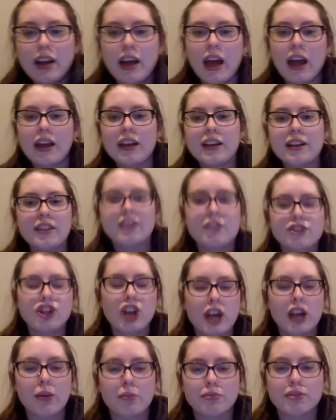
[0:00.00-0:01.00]
Hey,
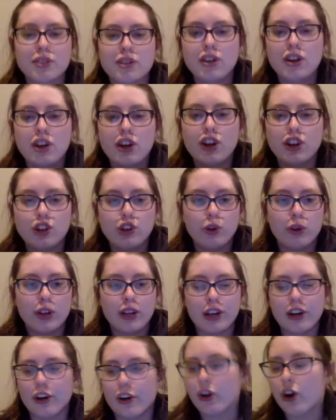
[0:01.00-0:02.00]
James, you're
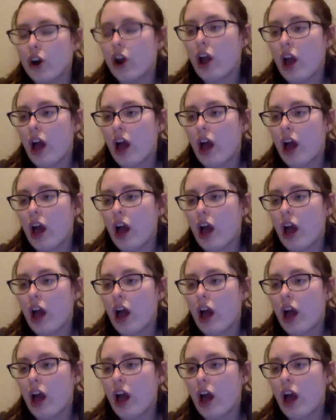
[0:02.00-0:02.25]
here.